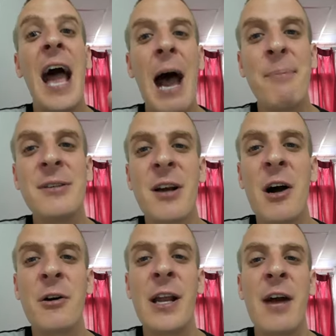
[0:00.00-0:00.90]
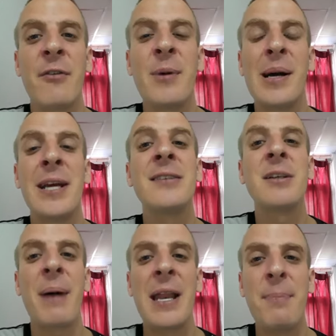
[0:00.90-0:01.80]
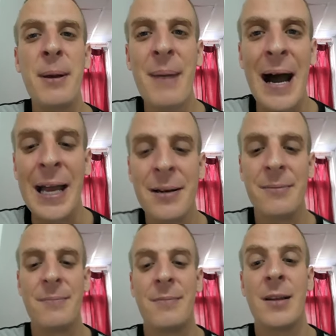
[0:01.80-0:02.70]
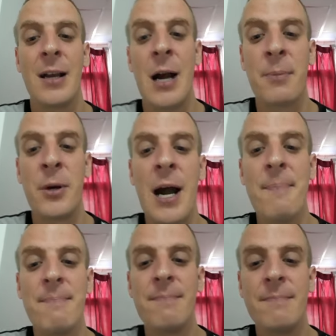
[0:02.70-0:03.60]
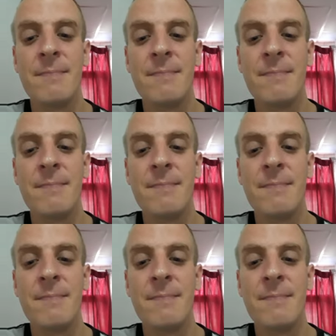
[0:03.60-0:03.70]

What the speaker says: Happy Songkran, everybody. Sabai Di Pi Mai. Cup and cup.